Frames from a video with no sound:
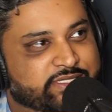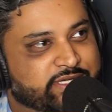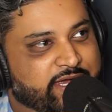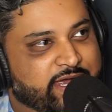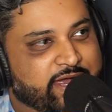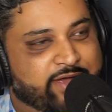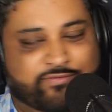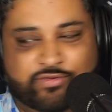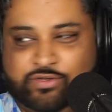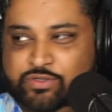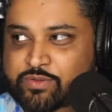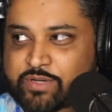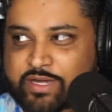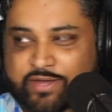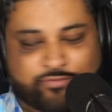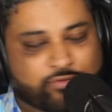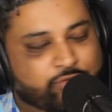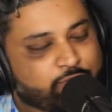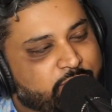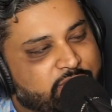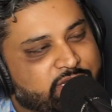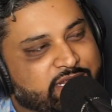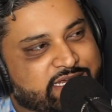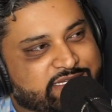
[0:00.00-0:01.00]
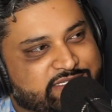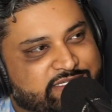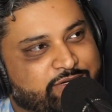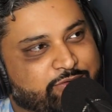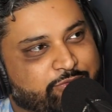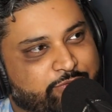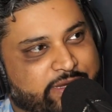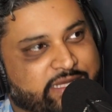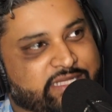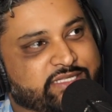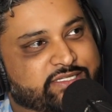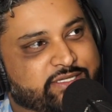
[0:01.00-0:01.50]
Have you realized that it
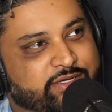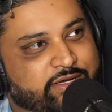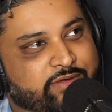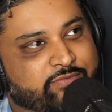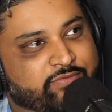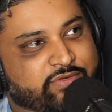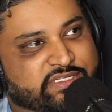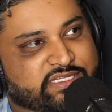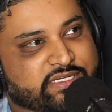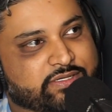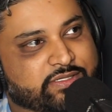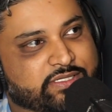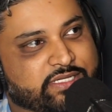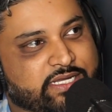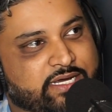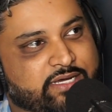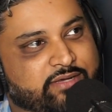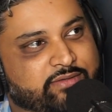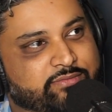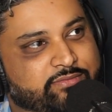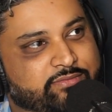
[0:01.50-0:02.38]
rains here every single day?